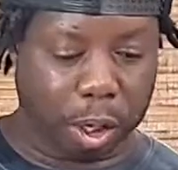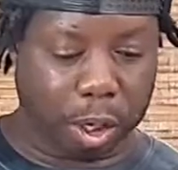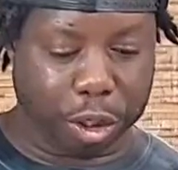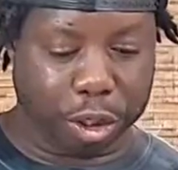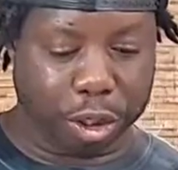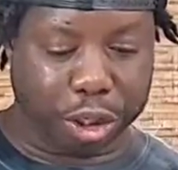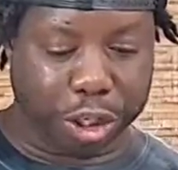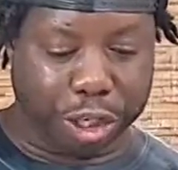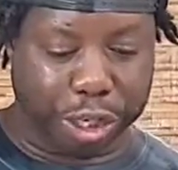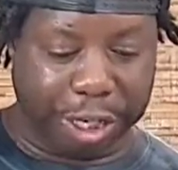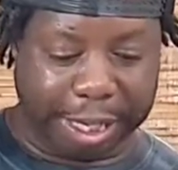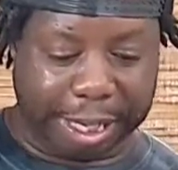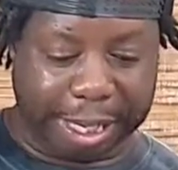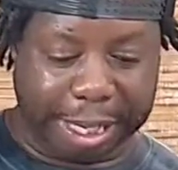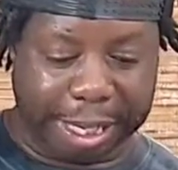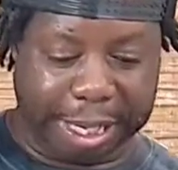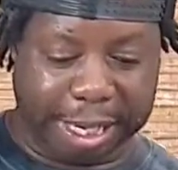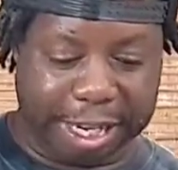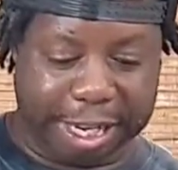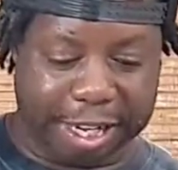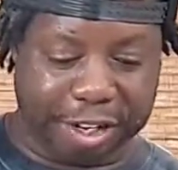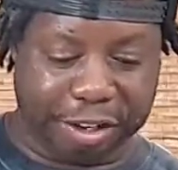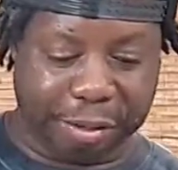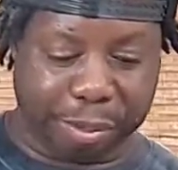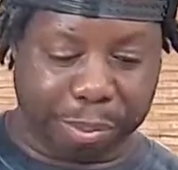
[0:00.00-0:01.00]
our chicken
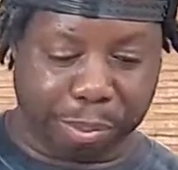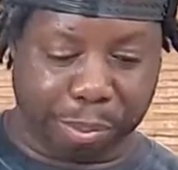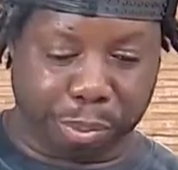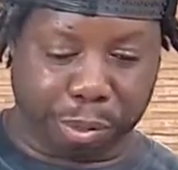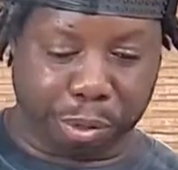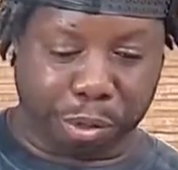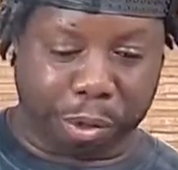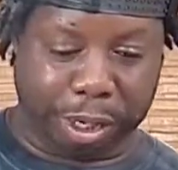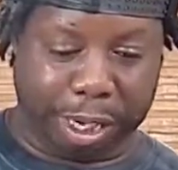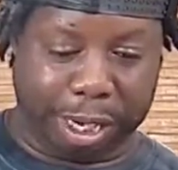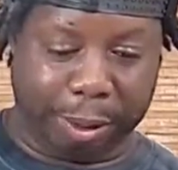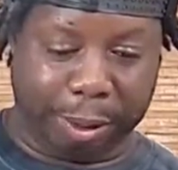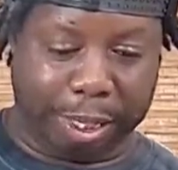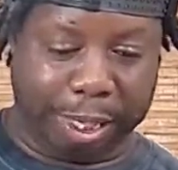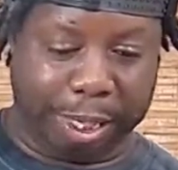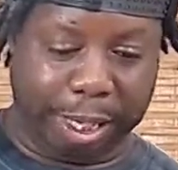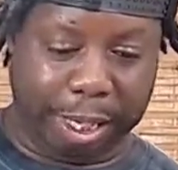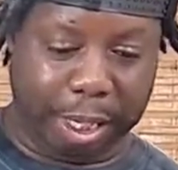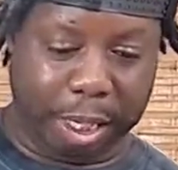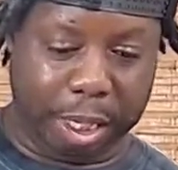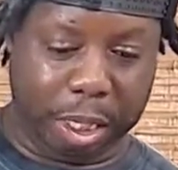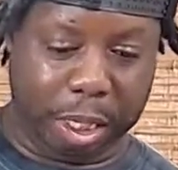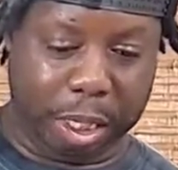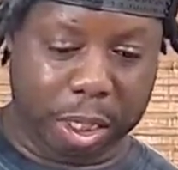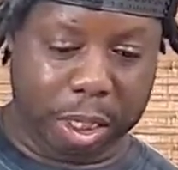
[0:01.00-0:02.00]
is browning.
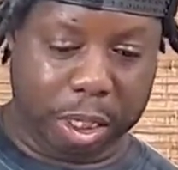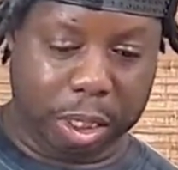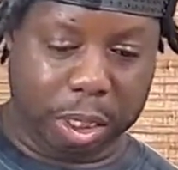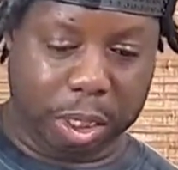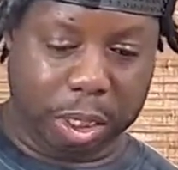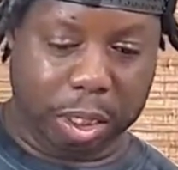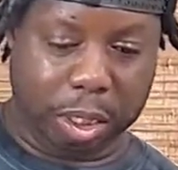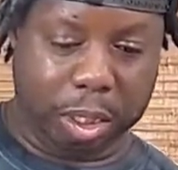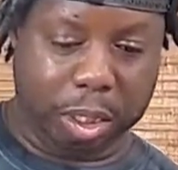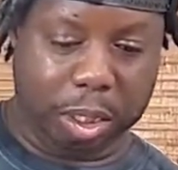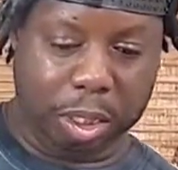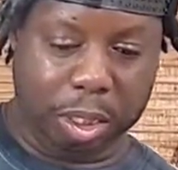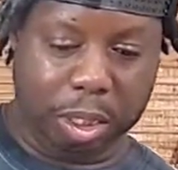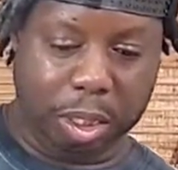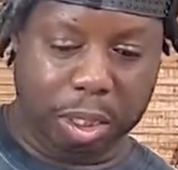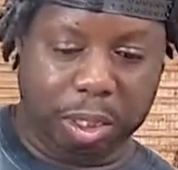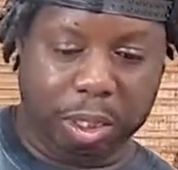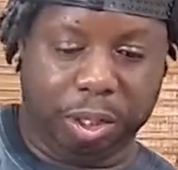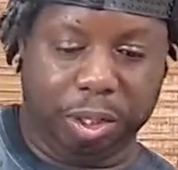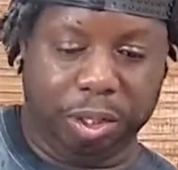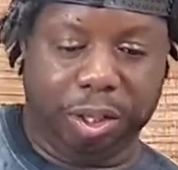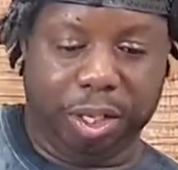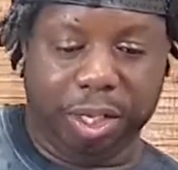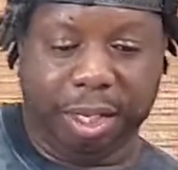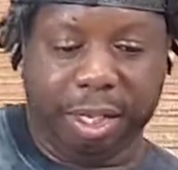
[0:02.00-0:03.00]

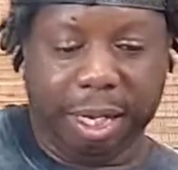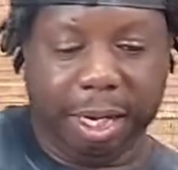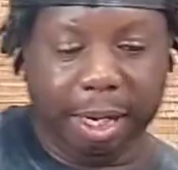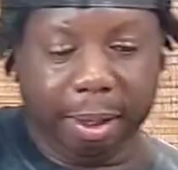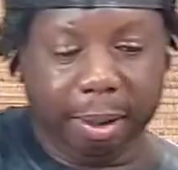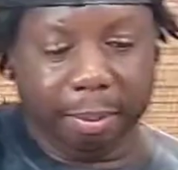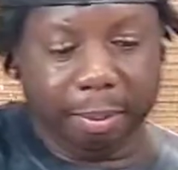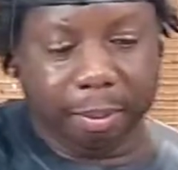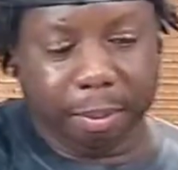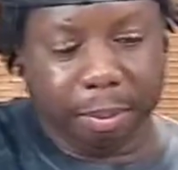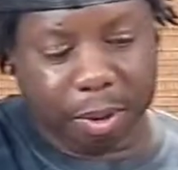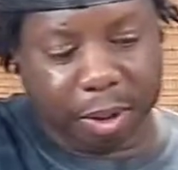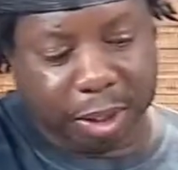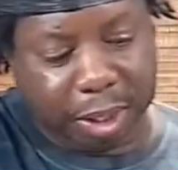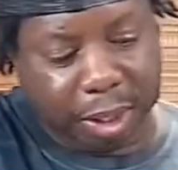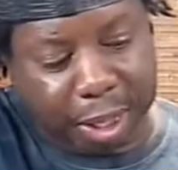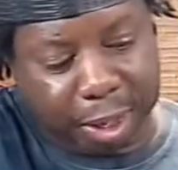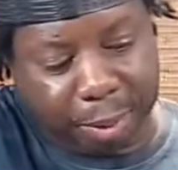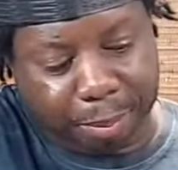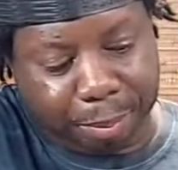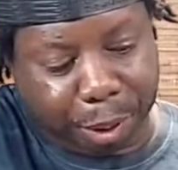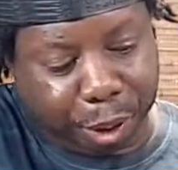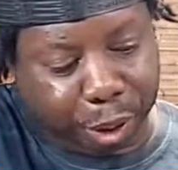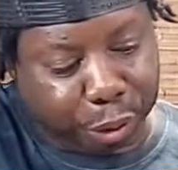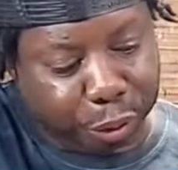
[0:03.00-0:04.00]
You see that? See
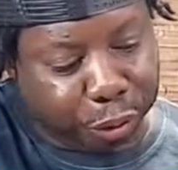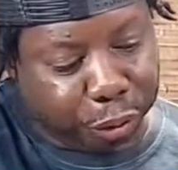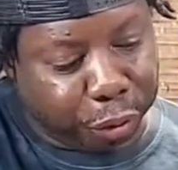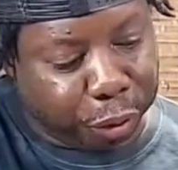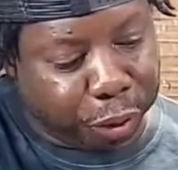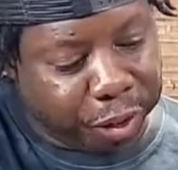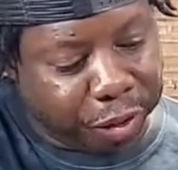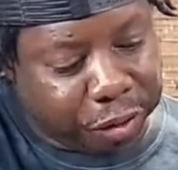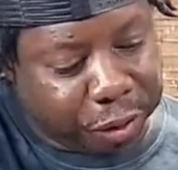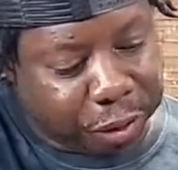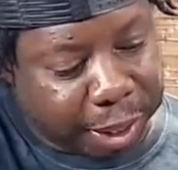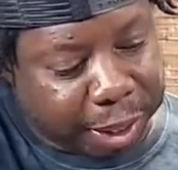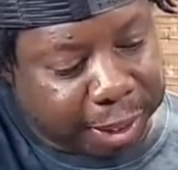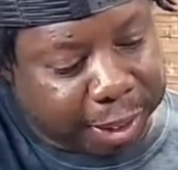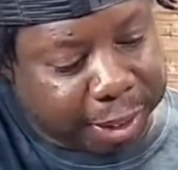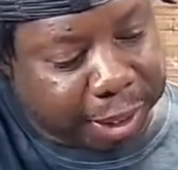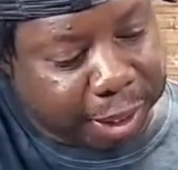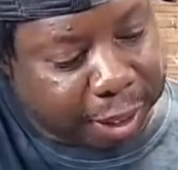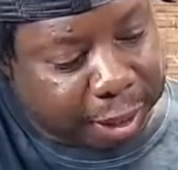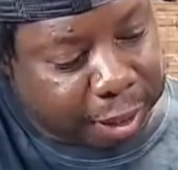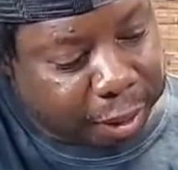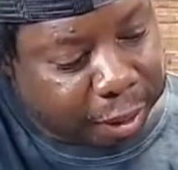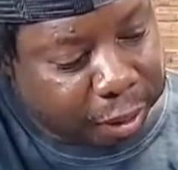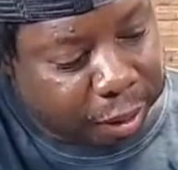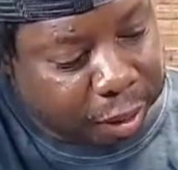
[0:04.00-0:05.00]
that beautifulness right
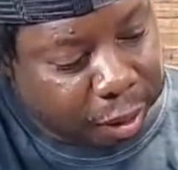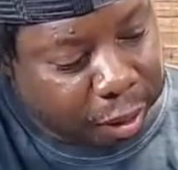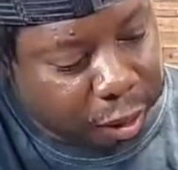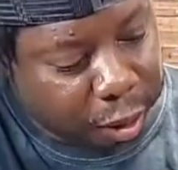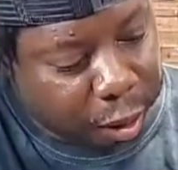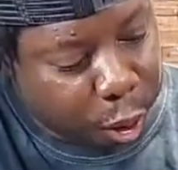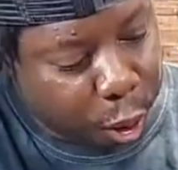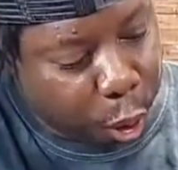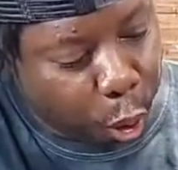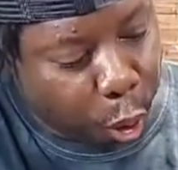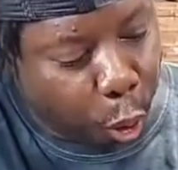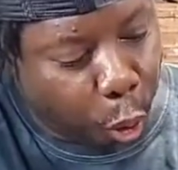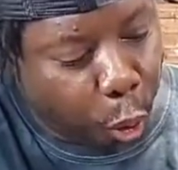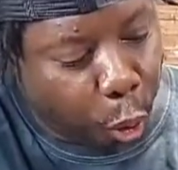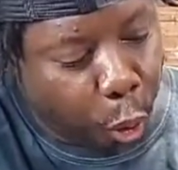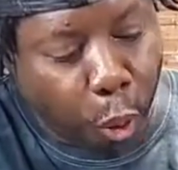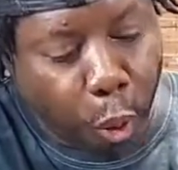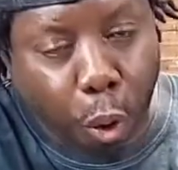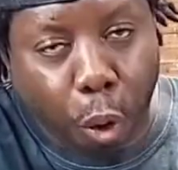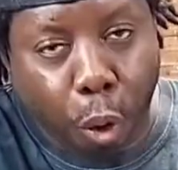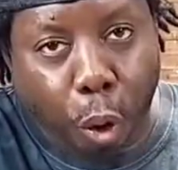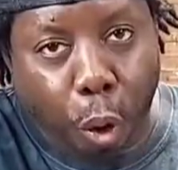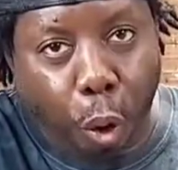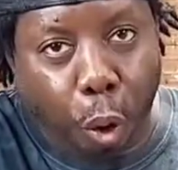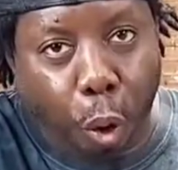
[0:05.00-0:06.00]
there?
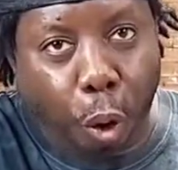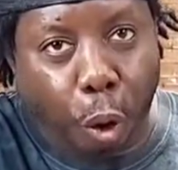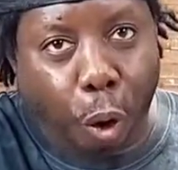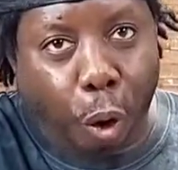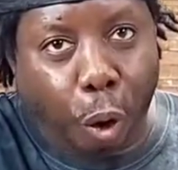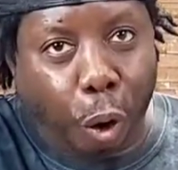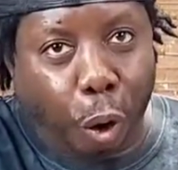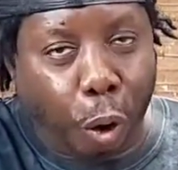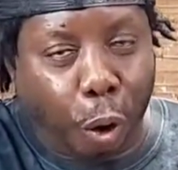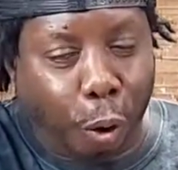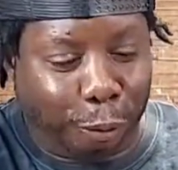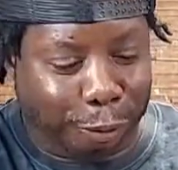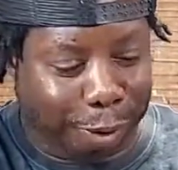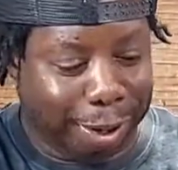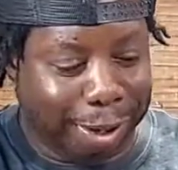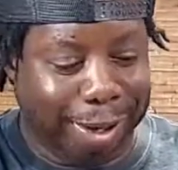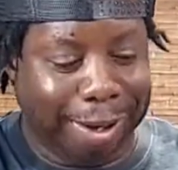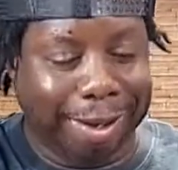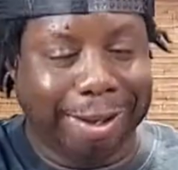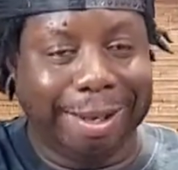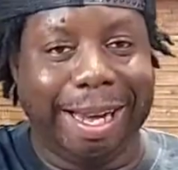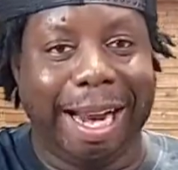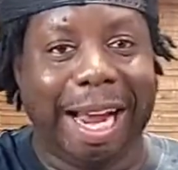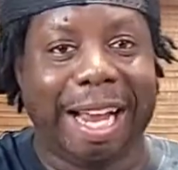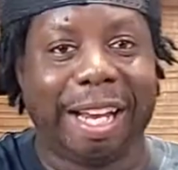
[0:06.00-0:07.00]
Woo-hoo!
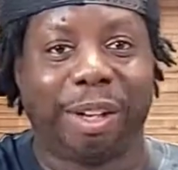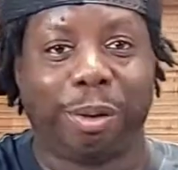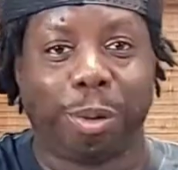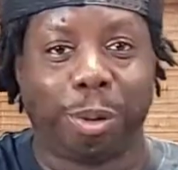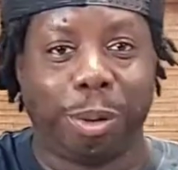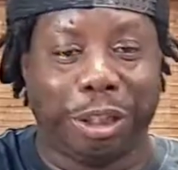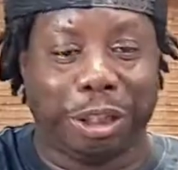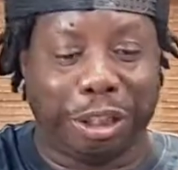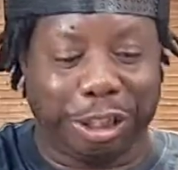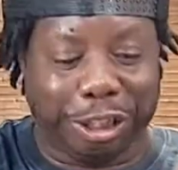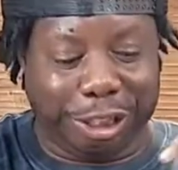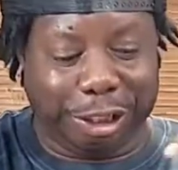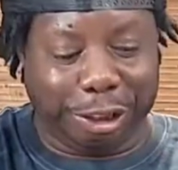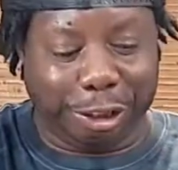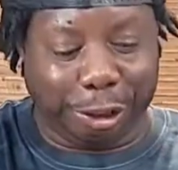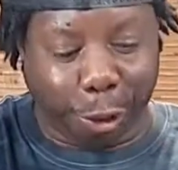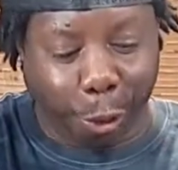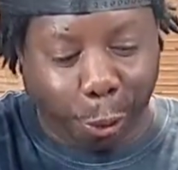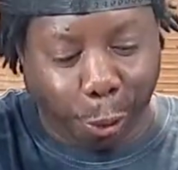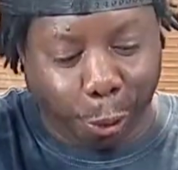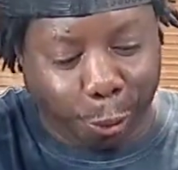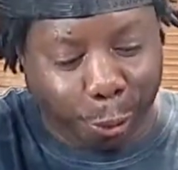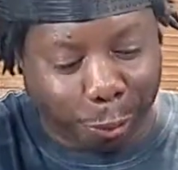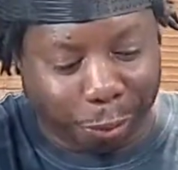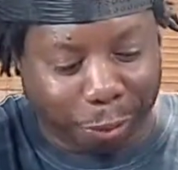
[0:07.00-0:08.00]
That's what she
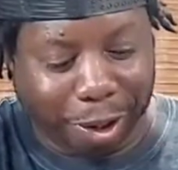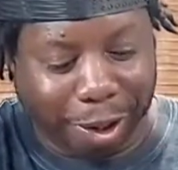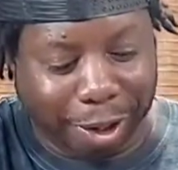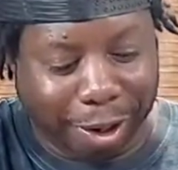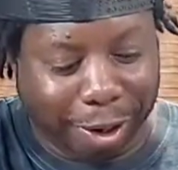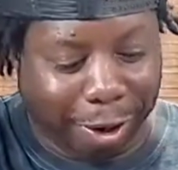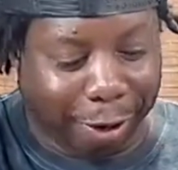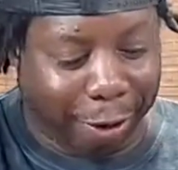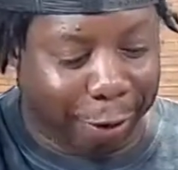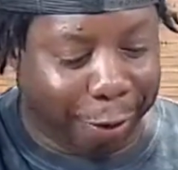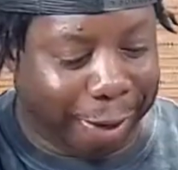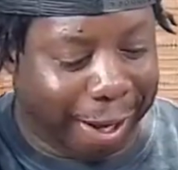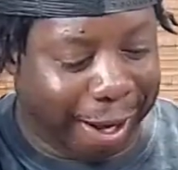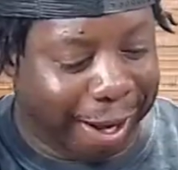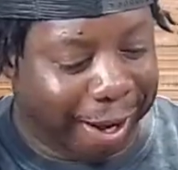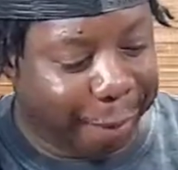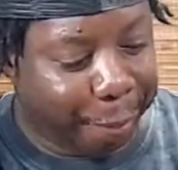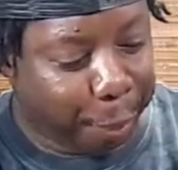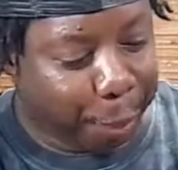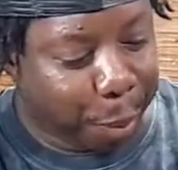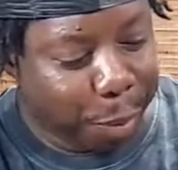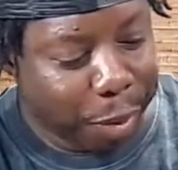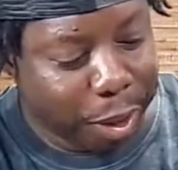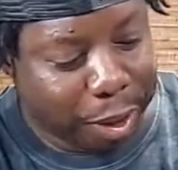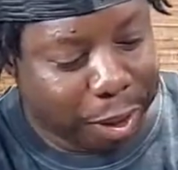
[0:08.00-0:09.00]
do. Okay.
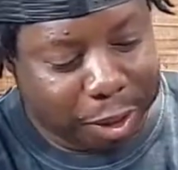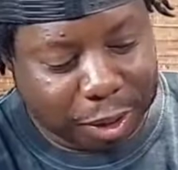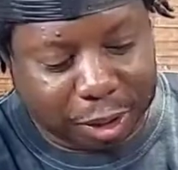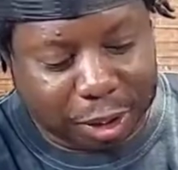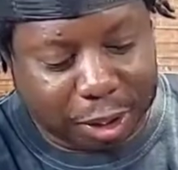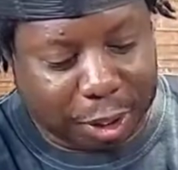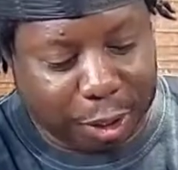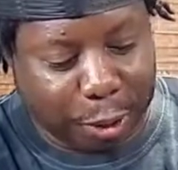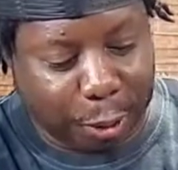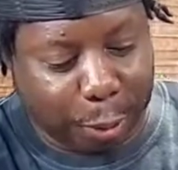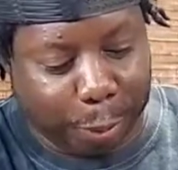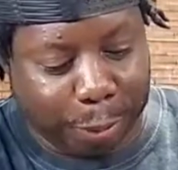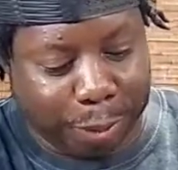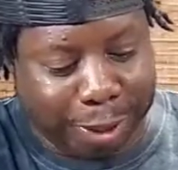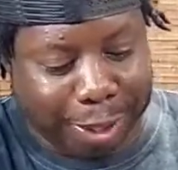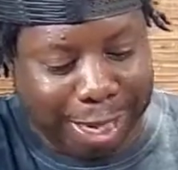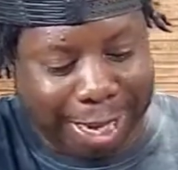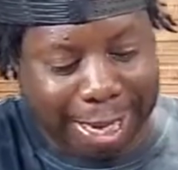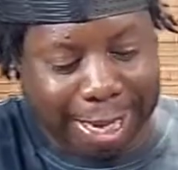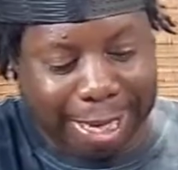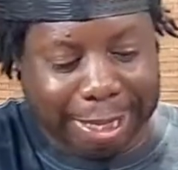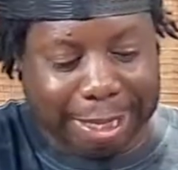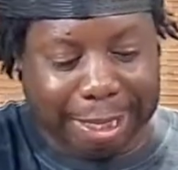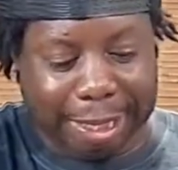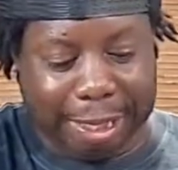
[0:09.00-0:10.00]
So
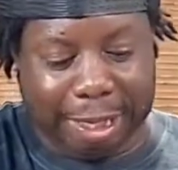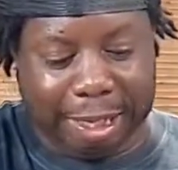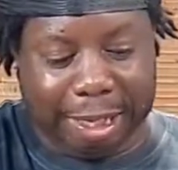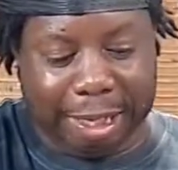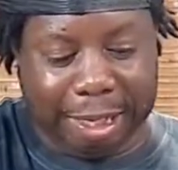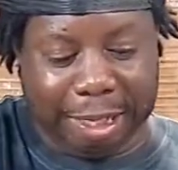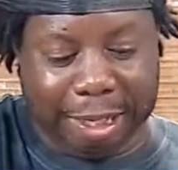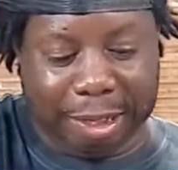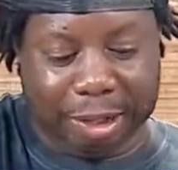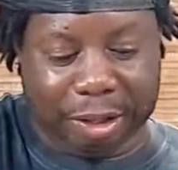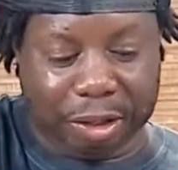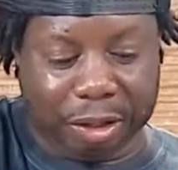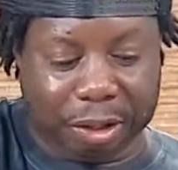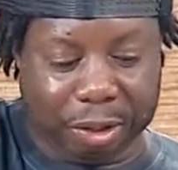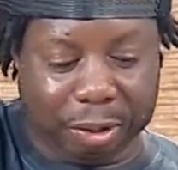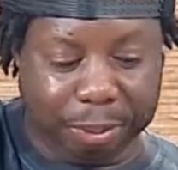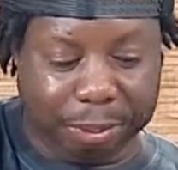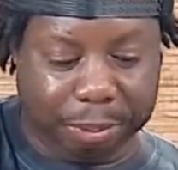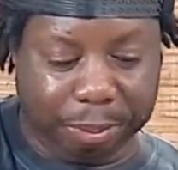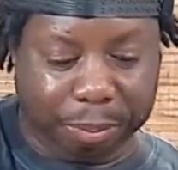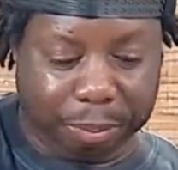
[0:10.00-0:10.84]
that is